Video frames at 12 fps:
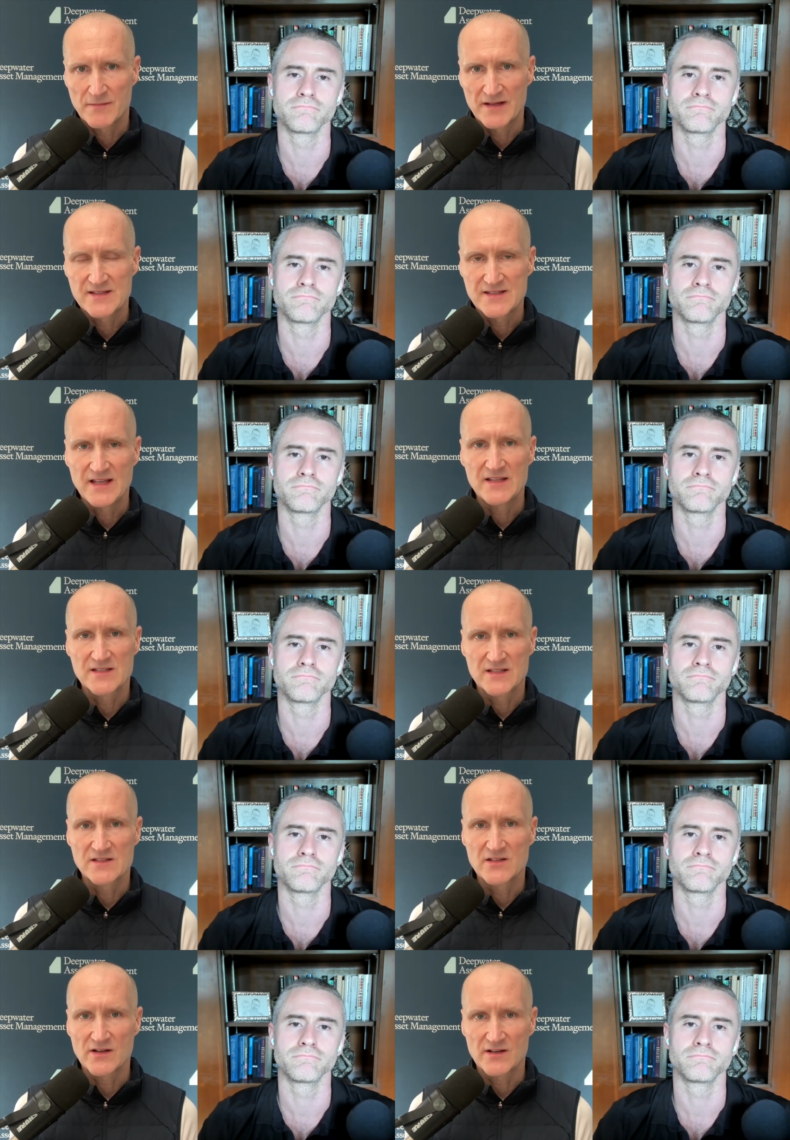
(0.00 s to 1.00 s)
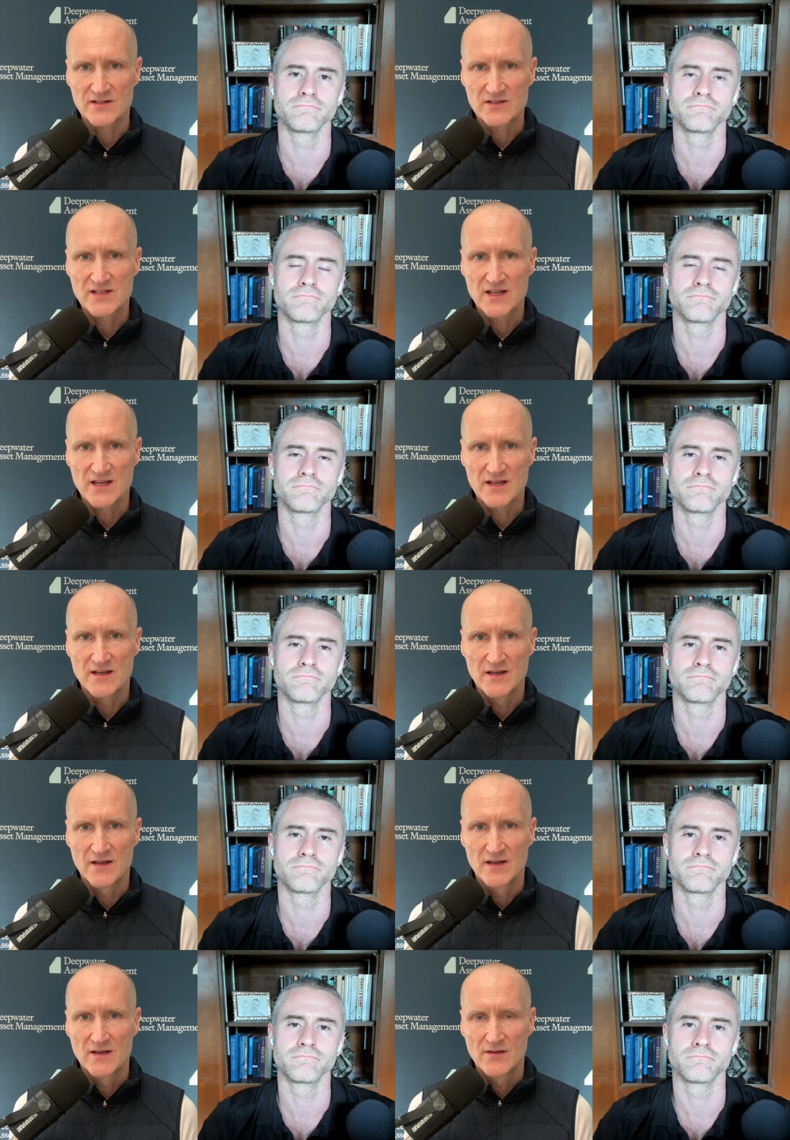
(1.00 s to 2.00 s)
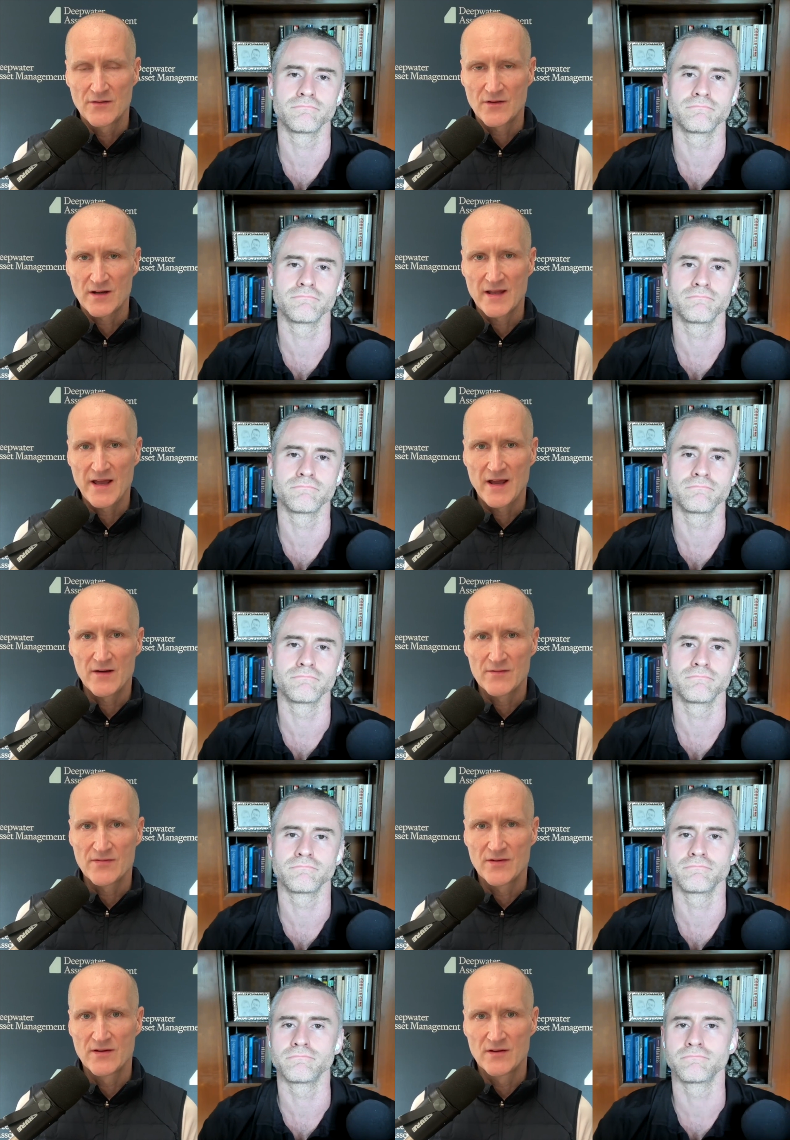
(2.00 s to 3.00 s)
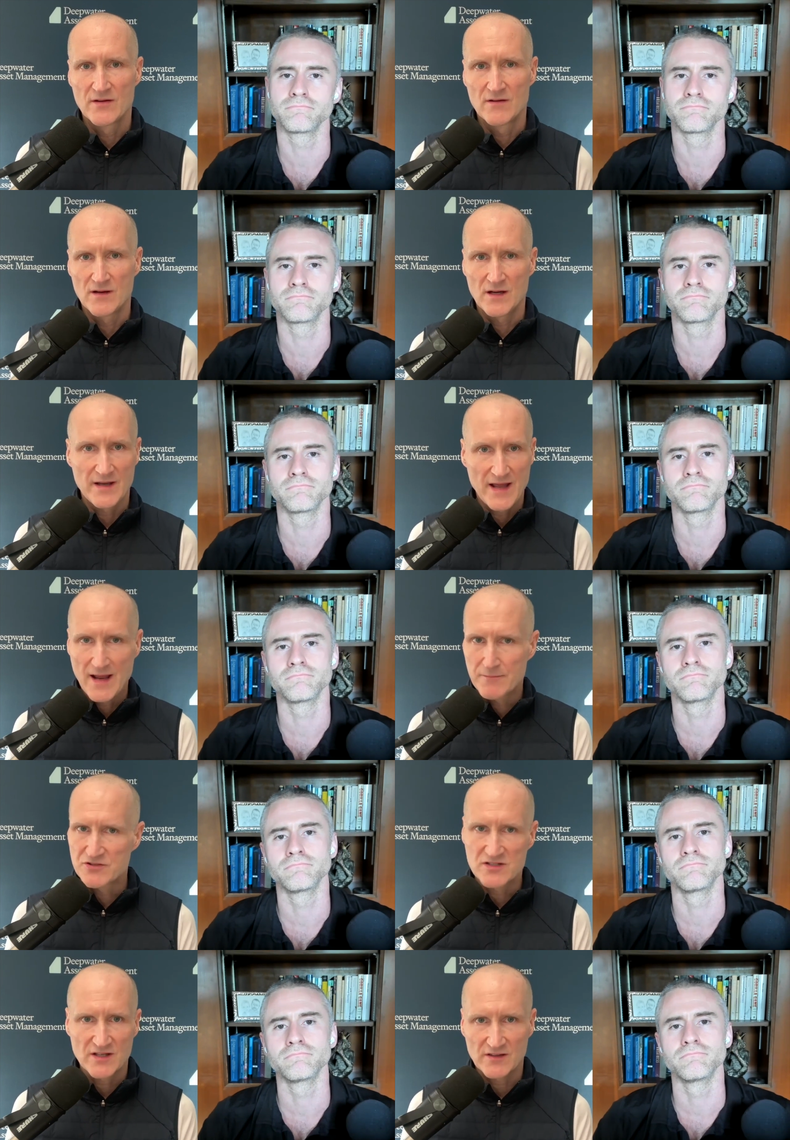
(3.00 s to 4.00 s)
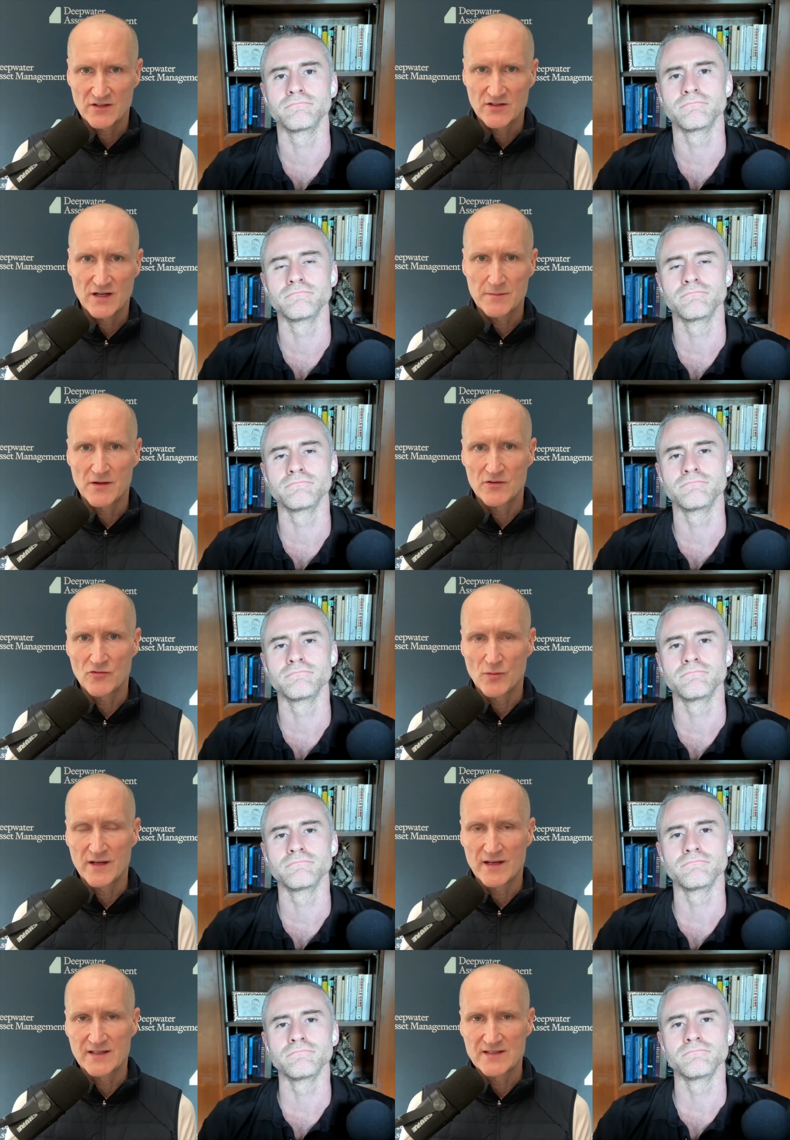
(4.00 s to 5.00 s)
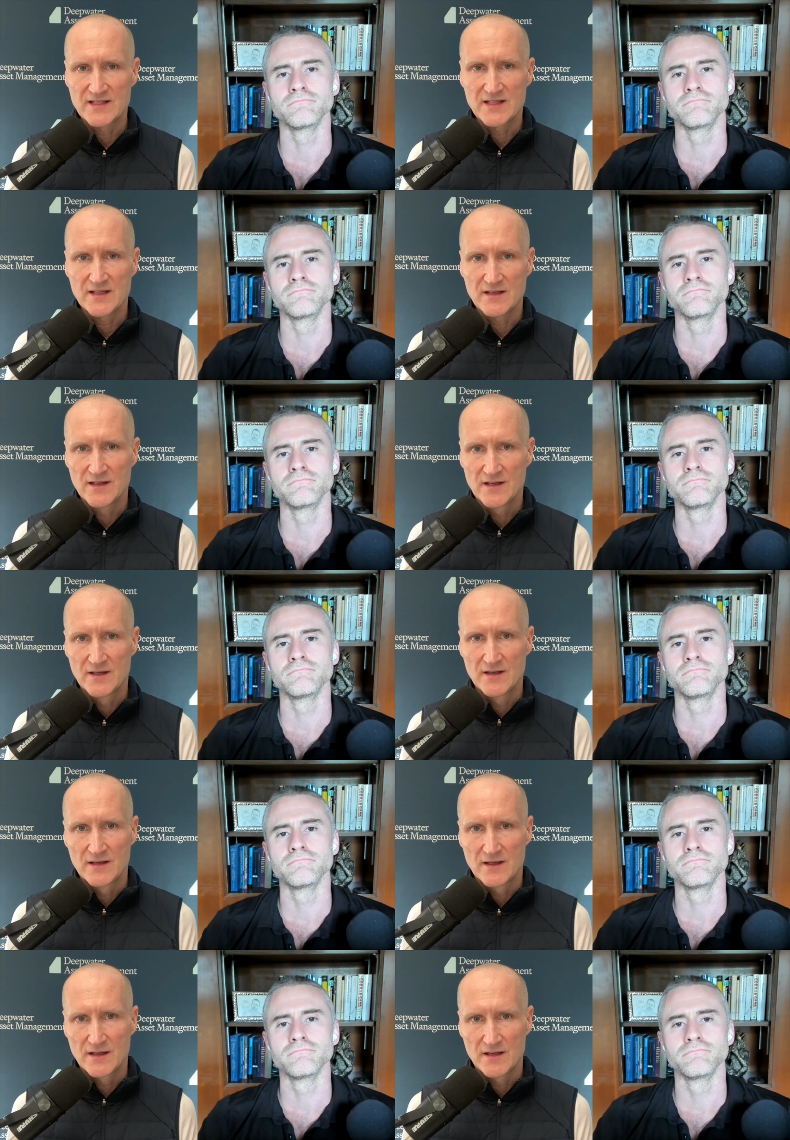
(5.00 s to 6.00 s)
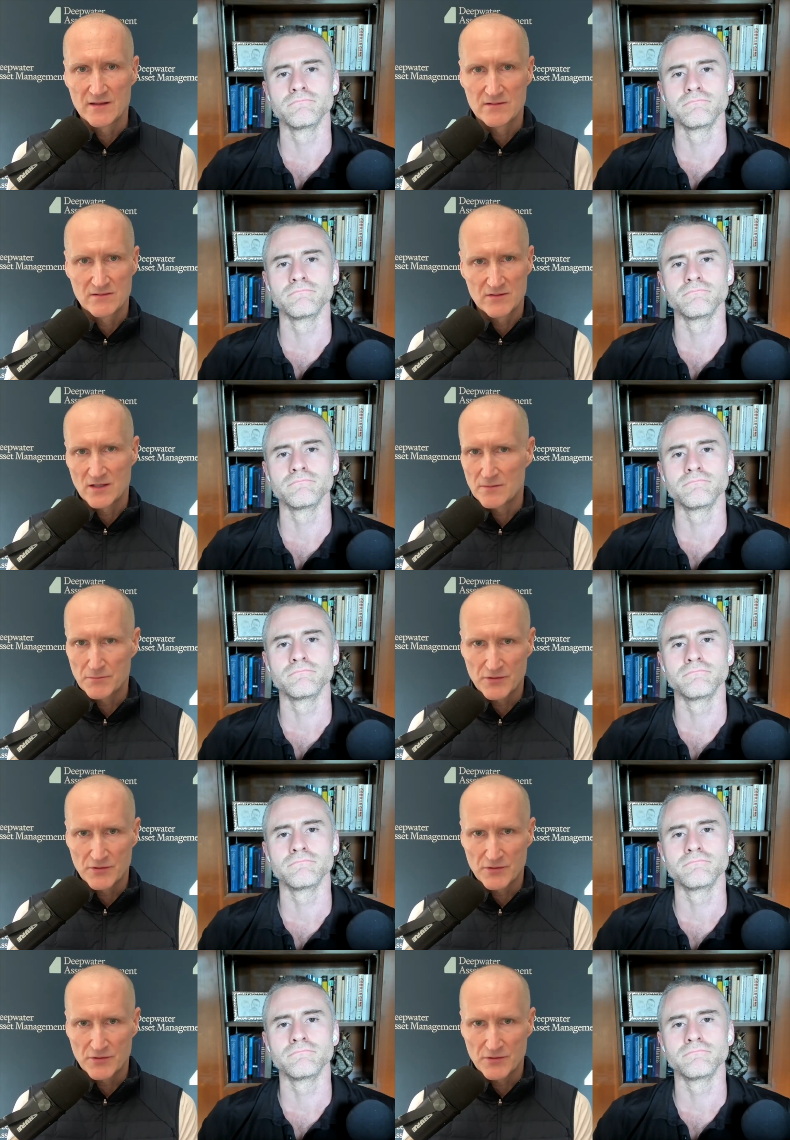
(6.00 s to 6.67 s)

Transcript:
Speaker 1: My sense is they're going to say they're going to have an app just like they talked about in 2019, and you can